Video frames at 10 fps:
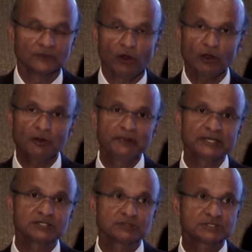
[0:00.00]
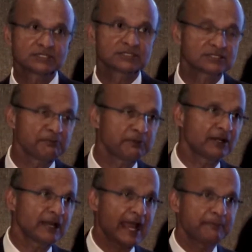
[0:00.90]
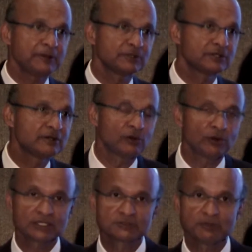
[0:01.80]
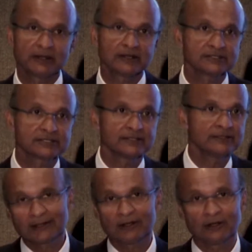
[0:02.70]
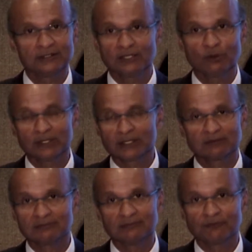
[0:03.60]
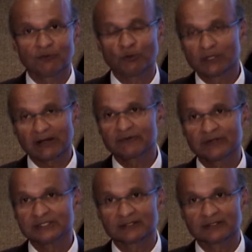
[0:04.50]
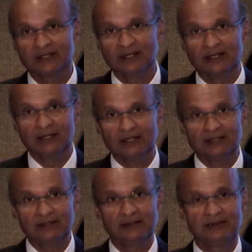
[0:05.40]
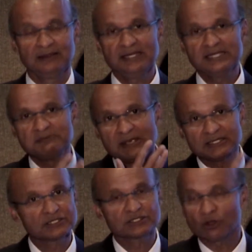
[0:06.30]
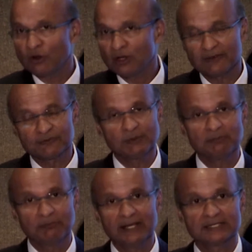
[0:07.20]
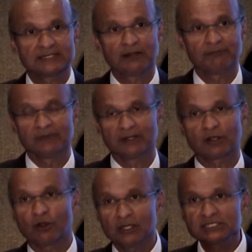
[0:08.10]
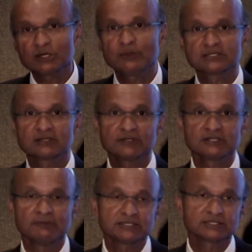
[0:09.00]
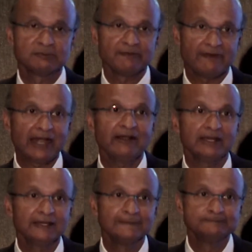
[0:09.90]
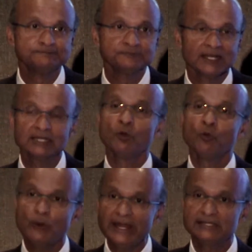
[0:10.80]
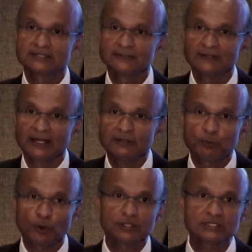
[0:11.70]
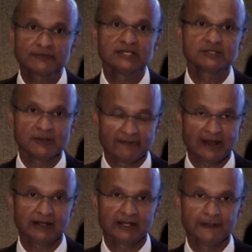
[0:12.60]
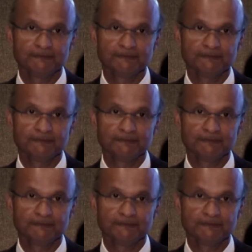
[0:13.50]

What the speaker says: Or a patient who's just simply unhappy with the whole experience and cannot deal with it for whatever reason. These measures all have to be in place. Now, the consequences of these measures may vary, and the weight and importance of these may vary.